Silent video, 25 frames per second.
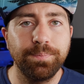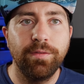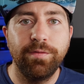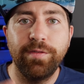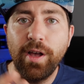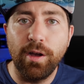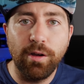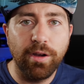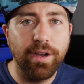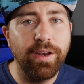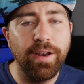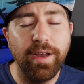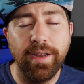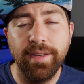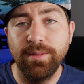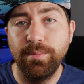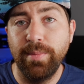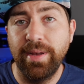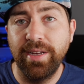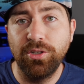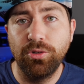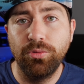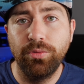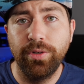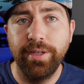Falcon Eyes
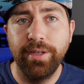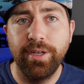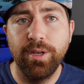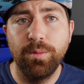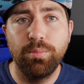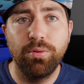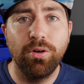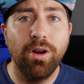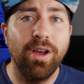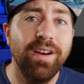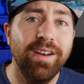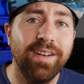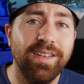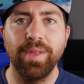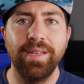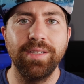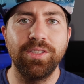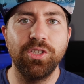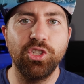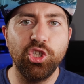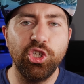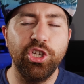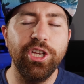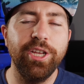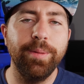makes a really good product.
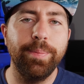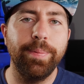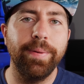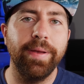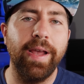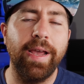It's cheap